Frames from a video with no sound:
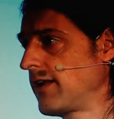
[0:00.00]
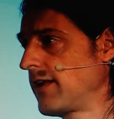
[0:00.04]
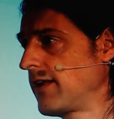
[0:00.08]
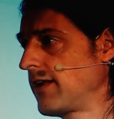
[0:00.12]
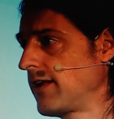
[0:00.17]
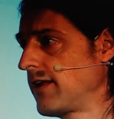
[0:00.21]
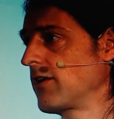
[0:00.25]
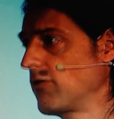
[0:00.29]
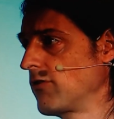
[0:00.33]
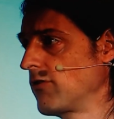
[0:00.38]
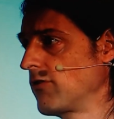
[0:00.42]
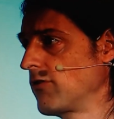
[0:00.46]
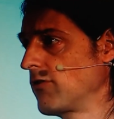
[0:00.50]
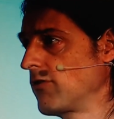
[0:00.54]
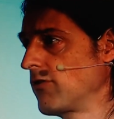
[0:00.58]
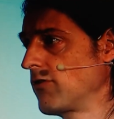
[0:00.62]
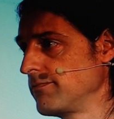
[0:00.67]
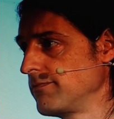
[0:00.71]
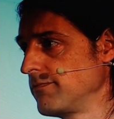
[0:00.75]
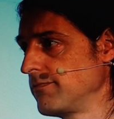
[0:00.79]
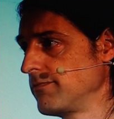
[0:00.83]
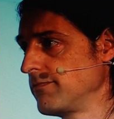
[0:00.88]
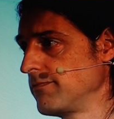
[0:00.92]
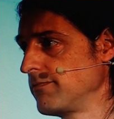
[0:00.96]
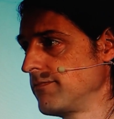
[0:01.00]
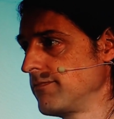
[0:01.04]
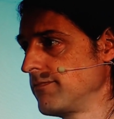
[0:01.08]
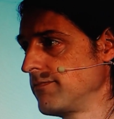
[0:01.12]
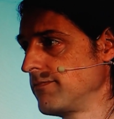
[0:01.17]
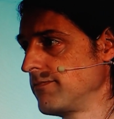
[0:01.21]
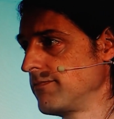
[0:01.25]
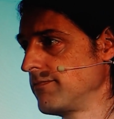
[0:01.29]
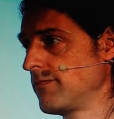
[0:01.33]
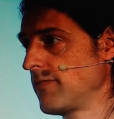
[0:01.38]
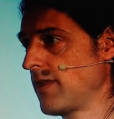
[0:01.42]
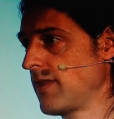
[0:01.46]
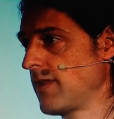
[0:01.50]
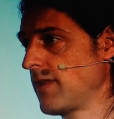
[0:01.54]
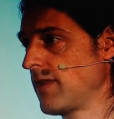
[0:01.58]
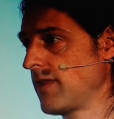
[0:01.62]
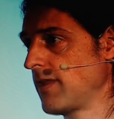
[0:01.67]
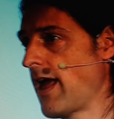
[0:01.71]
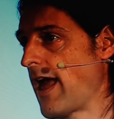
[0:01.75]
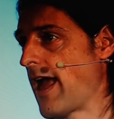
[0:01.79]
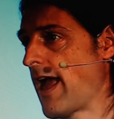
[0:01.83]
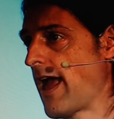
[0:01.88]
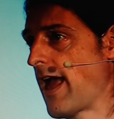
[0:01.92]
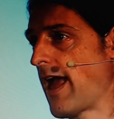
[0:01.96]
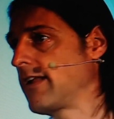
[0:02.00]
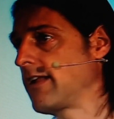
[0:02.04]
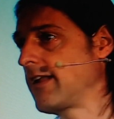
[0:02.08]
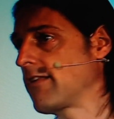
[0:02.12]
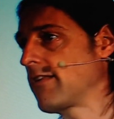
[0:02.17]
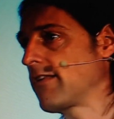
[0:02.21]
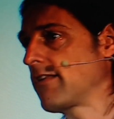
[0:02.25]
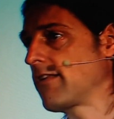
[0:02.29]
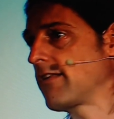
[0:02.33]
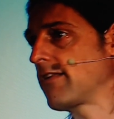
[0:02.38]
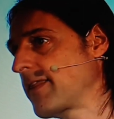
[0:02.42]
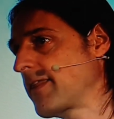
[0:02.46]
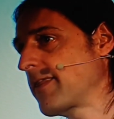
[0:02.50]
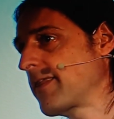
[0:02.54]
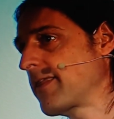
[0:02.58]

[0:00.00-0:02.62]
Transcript: in Europe. And he said that the